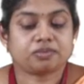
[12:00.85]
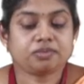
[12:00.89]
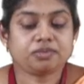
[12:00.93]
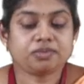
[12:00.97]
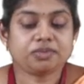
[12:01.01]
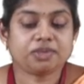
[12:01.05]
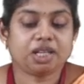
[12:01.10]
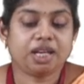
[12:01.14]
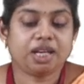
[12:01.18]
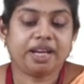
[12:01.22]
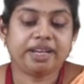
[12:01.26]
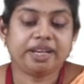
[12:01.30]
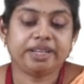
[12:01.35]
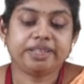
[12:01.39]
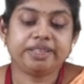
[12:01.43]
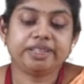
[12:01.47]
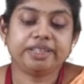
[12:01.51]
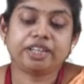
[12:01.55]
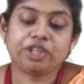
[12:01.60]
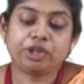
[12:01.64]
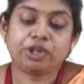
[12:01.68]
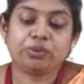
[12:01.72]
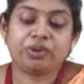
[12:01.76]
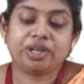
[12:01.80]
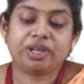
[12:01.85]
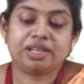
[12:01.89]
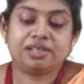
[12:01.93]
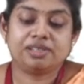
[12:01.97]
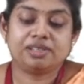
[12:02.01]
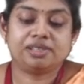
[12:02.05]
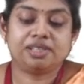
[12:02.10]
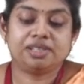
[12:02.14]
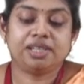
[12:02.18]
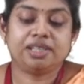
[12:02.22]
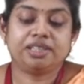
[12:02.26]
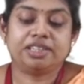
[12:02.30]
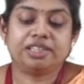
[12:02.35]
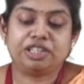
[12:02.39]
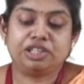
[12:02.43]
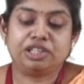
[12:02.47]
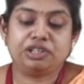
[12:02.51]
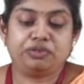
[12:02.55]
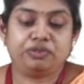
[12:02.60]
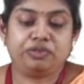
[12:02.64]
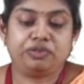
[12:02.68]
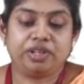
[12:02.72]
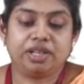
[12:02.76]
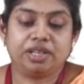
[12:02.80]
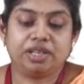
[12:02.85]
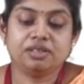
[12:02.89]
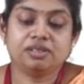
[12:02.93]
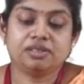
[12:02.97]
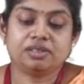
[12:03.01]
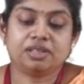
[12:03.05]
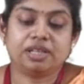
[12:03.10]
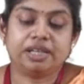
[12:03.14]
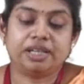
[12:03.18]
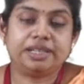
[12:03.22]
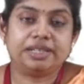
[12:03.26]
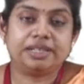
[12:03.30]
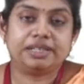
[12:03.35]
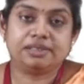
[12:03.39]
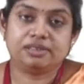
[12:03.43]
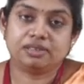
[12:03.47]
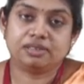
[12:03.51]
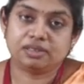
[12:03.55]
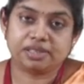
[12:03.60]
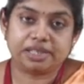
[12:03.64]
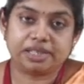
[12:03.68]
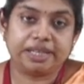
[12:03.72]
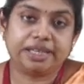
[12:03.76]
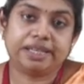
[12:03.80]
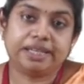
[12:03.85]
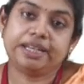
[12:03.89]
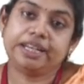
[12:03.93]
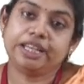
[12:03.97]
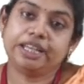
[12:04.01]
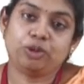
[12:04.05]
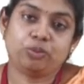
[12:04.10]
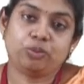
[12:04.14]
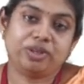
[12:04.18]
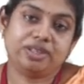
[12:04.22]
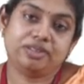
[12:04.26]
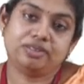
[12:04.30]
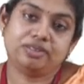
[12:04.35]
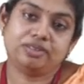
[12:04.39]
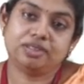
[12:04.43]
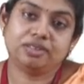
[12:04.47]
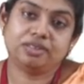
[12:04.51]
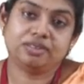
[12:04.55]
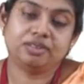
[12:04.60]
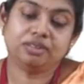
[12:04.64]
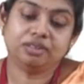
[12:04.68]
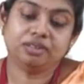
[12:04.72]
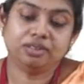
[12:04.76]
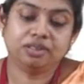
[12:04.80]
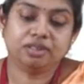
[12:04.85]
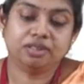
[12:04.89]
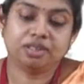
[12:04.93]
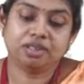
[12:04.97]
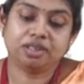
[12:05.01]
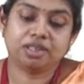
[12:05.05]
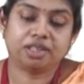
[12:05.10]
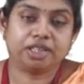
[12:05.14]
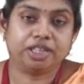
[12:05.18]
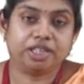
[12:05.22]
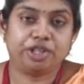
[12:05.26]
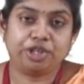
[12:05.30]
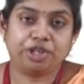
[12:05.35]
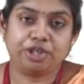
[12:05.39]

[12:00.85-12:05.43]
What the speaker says: And here you can see the difference. It is a cyclic versus the continuous